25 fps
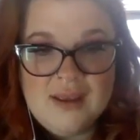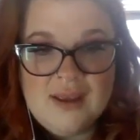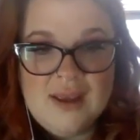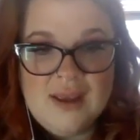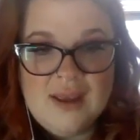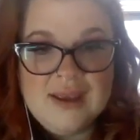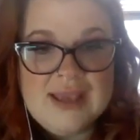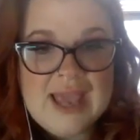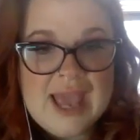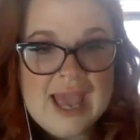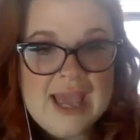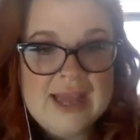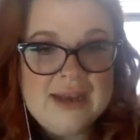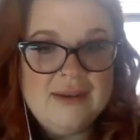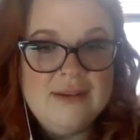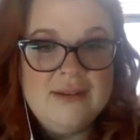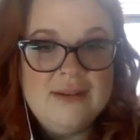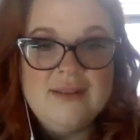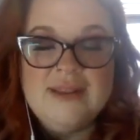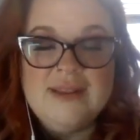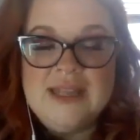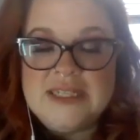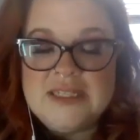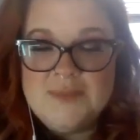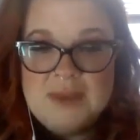Again,
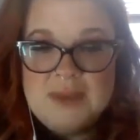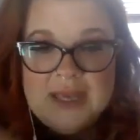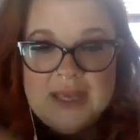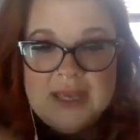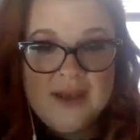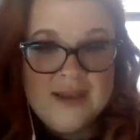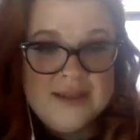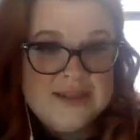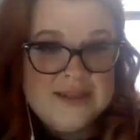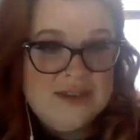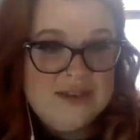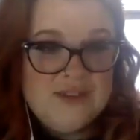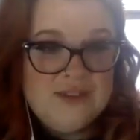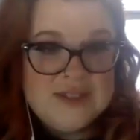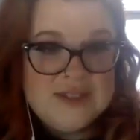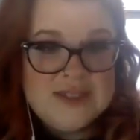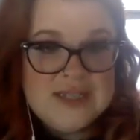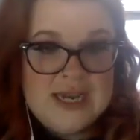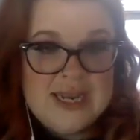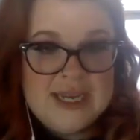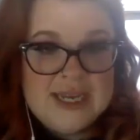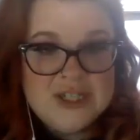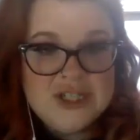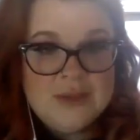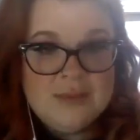that's because if it's
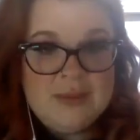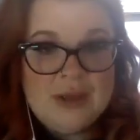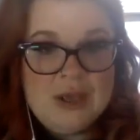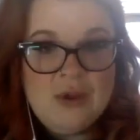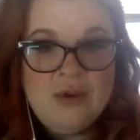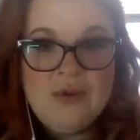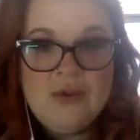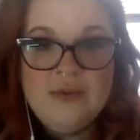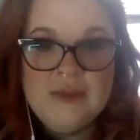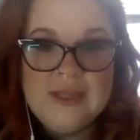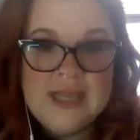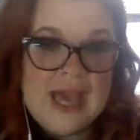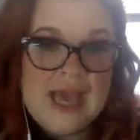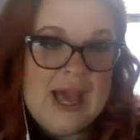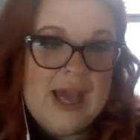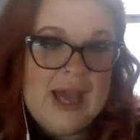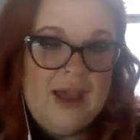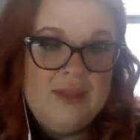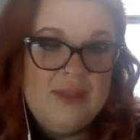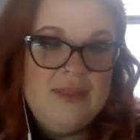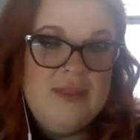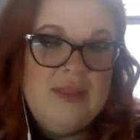an HMO, yeah,